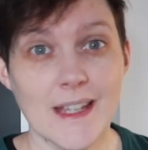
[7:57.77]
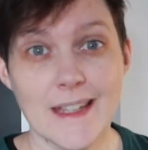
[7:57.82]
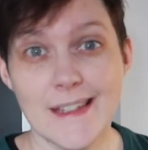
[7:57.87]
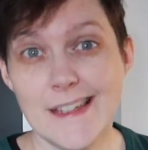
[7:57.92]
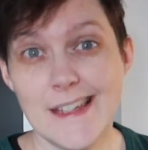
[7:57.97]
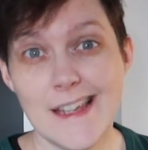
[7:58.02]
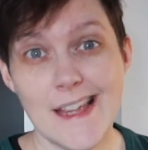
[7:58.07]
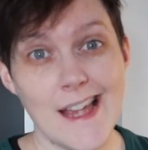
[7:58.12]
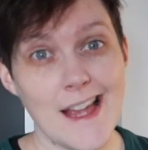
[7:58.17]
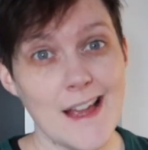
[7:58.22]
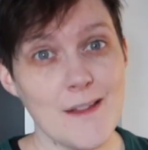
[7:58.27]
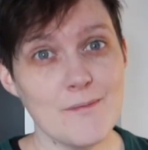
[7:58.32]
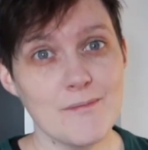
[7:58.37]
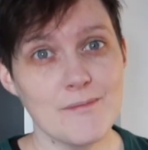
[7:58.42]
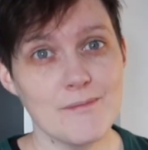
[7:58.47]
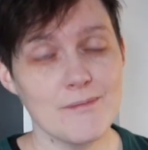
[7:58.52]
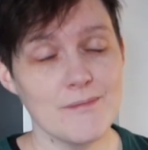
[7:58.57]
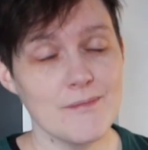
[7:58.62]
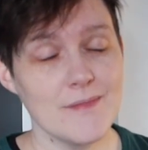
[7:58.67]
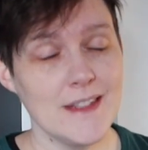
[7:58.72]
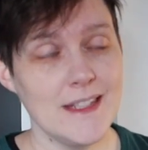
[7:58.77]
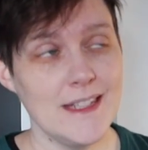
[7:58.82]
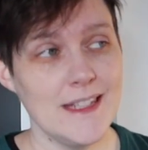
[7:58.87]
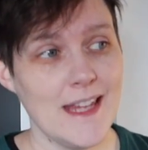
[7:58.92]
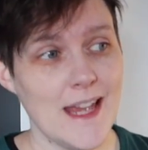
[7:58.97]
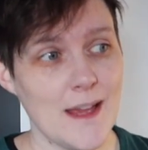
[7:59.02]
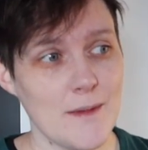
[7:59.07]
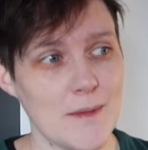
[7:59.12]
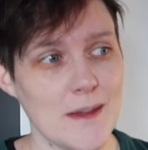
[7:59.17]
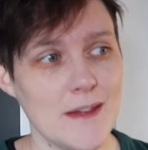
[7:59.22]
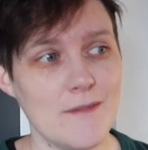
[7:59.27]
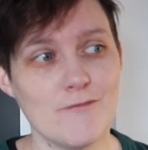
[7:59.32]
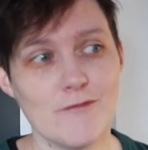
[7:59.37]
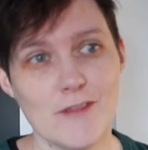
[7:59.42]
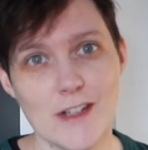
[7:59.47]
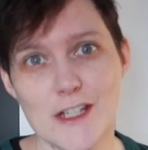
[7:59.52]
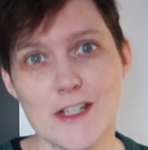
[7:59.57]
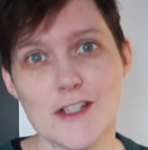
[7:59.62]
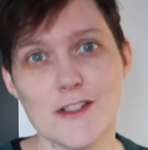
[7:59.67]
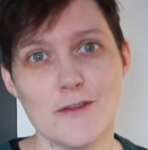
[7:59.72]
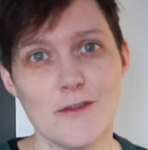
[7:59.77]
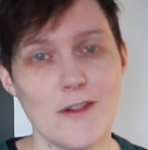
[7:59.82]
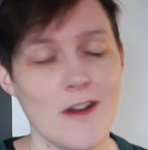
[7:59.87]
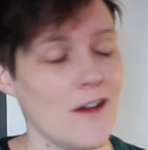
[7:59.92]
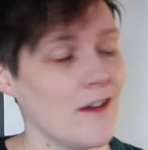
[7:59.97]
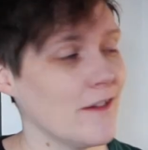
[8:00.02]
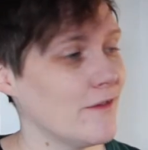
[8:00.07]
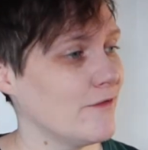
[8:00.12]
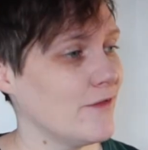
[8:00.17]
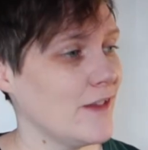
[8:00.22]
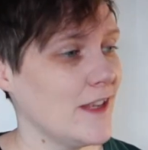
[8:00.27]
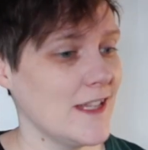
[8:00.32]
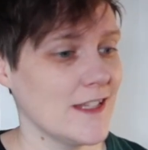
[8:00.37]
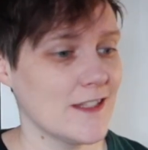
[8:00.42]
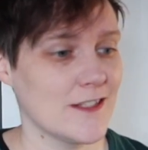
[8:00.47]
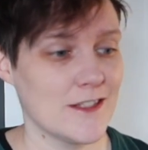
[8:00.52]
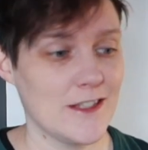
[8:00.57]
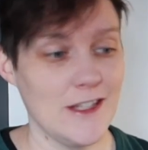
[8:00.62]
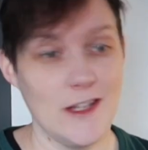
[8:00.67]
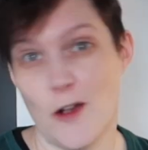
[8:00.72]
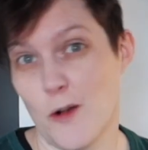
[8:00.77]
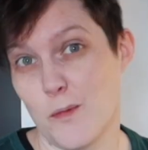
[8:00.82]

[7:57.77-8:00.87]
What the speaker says: Yeah, in regional life, it's the